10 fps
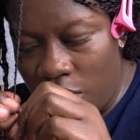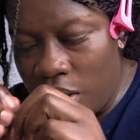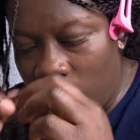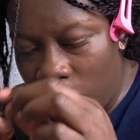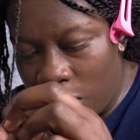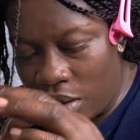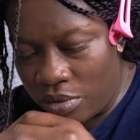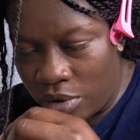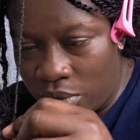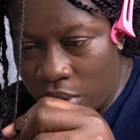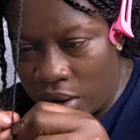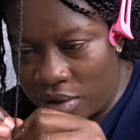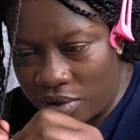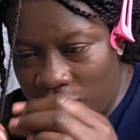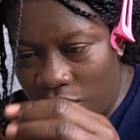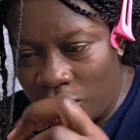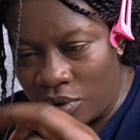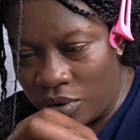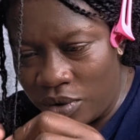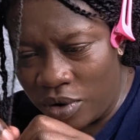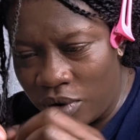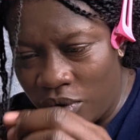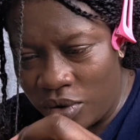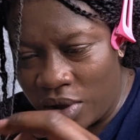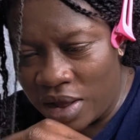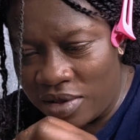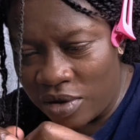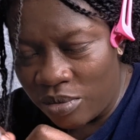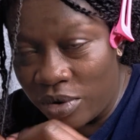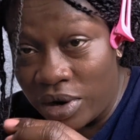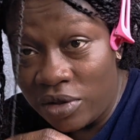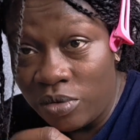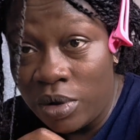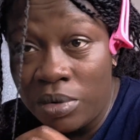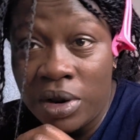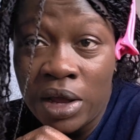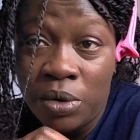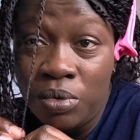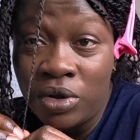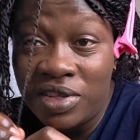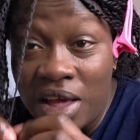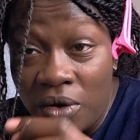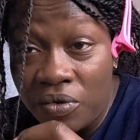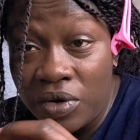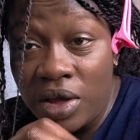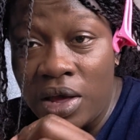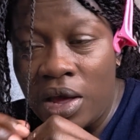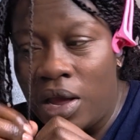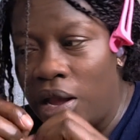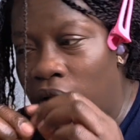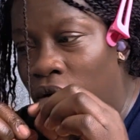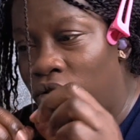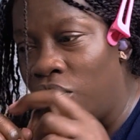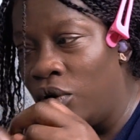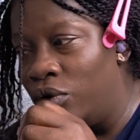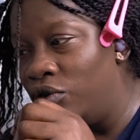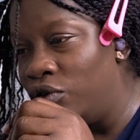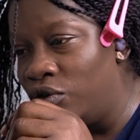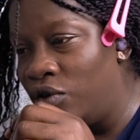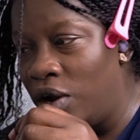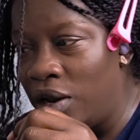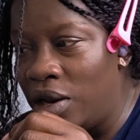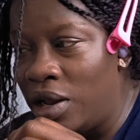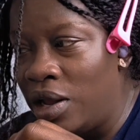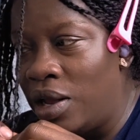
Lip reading: Being a working mom, right? You get some money to be able to help yourself and also your children.